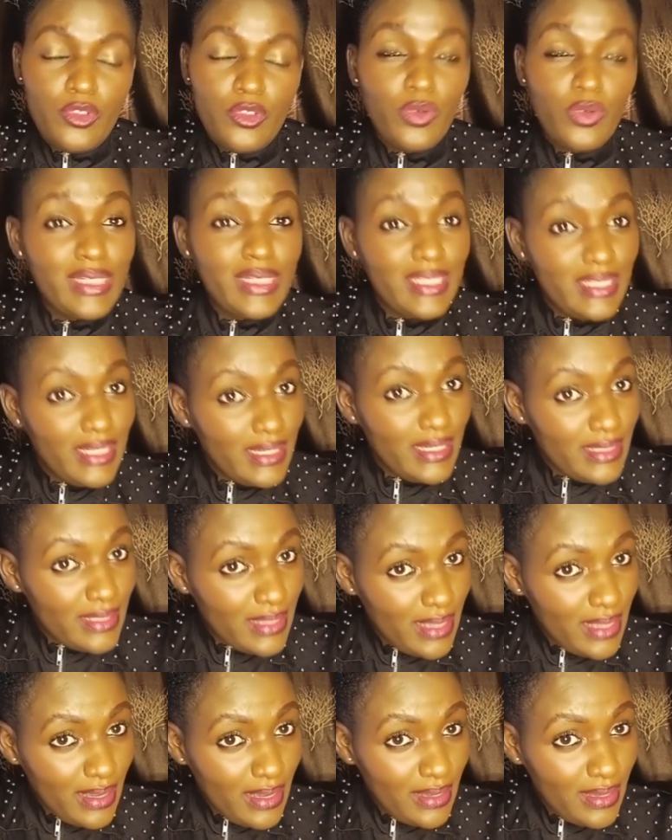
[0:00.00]
What did I
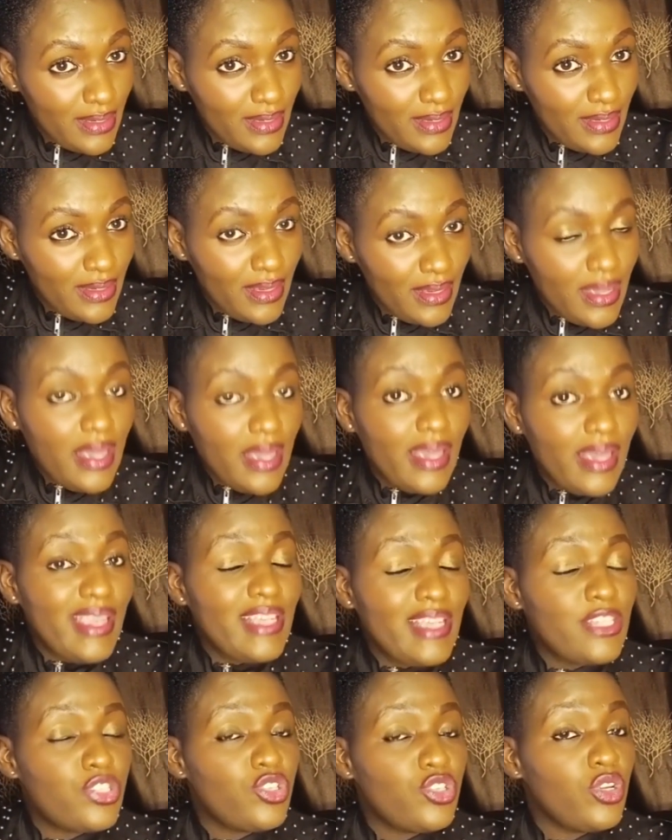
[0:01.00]
say?
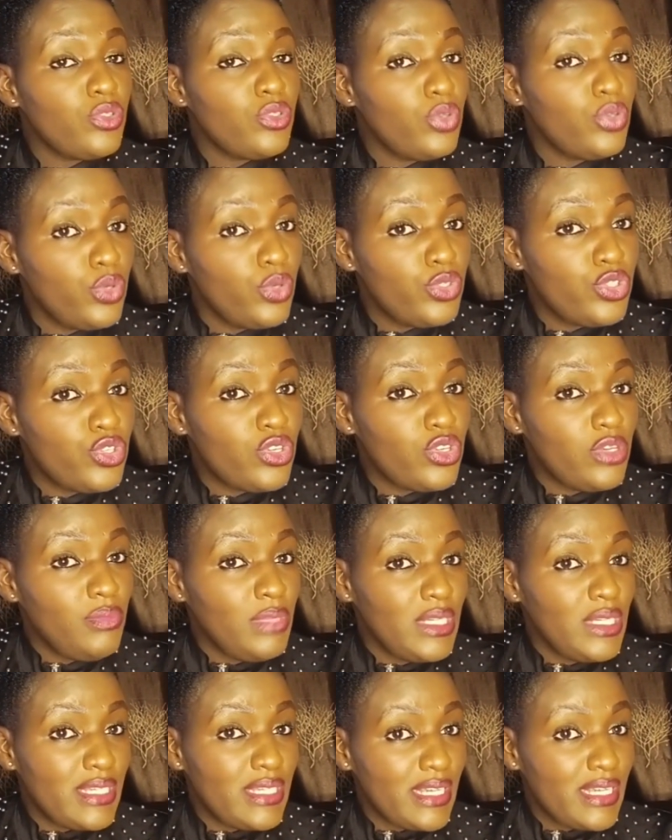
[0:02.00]
"It's not good to
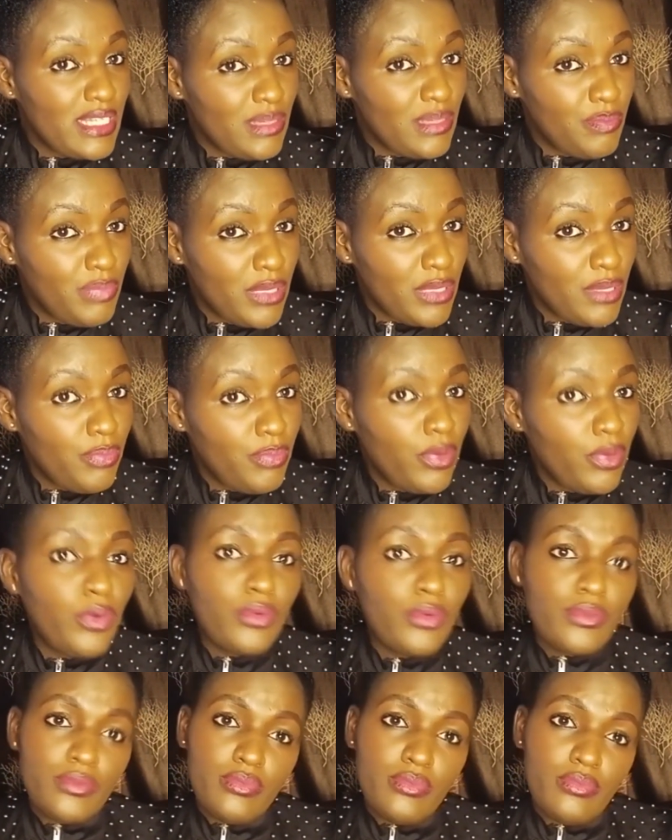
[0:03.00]
imitate
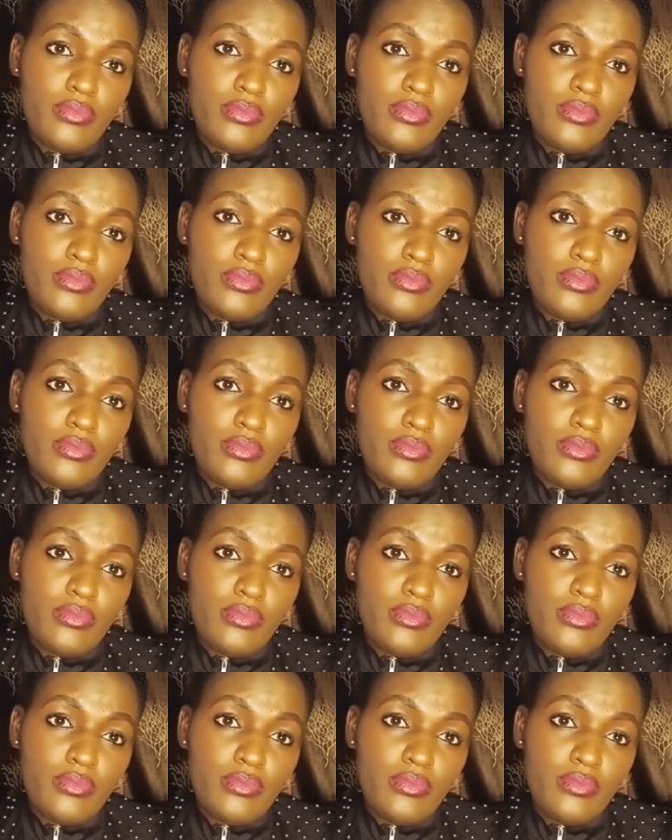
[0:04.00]
people."